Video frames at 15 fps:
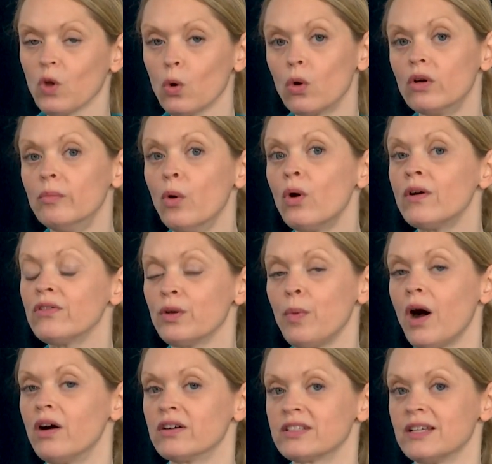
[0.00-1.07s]
or more of the
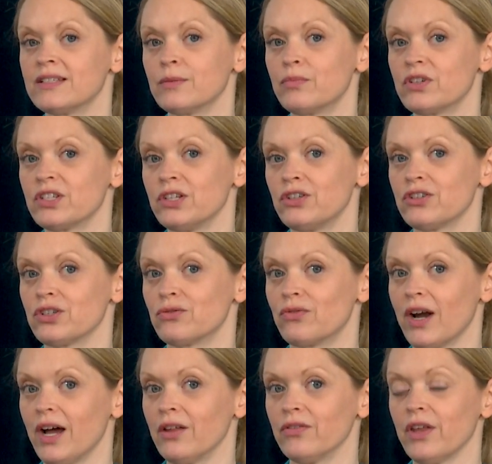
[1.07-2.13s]
policies and procedures
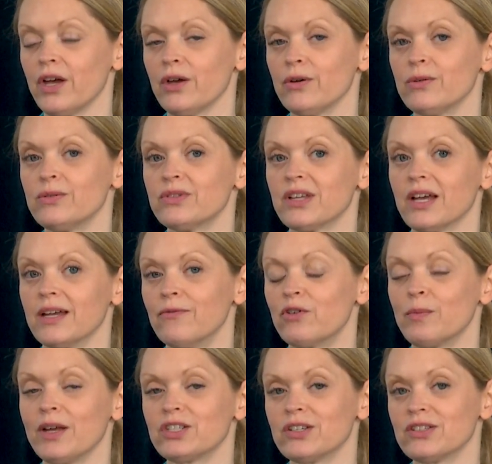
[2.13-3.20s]
around those,
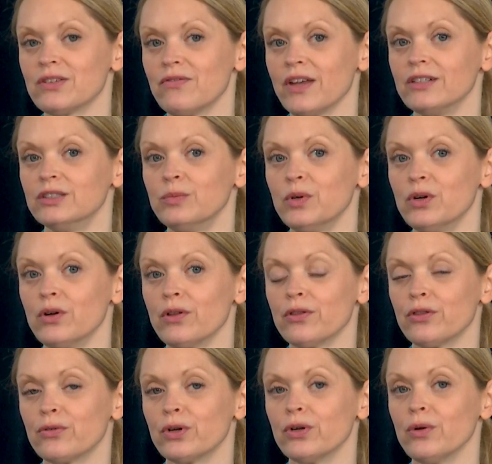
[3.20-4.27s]
information's available
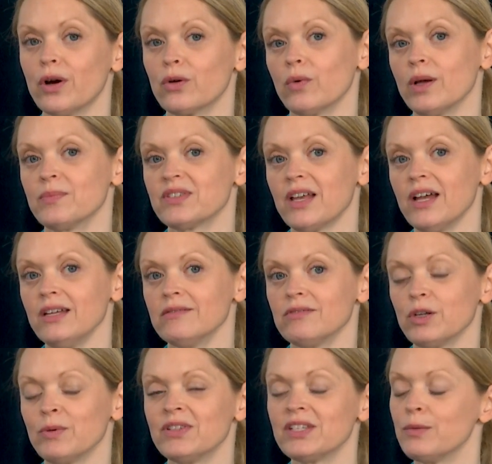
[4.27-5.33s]
through our website,
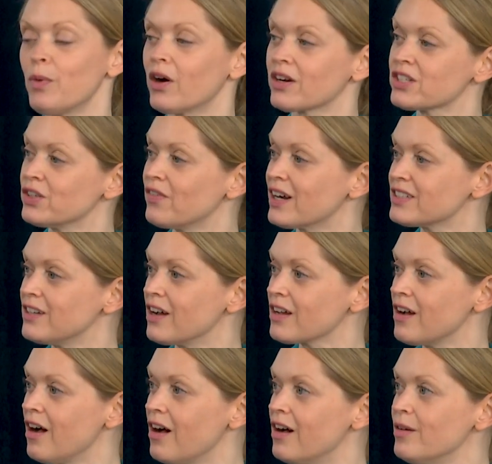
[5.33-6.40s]

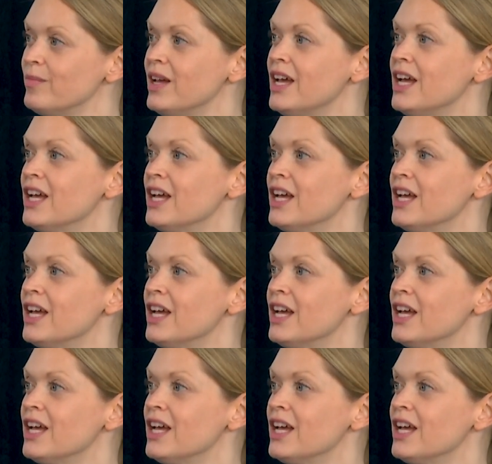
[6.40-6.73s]
wcparksandrec.com.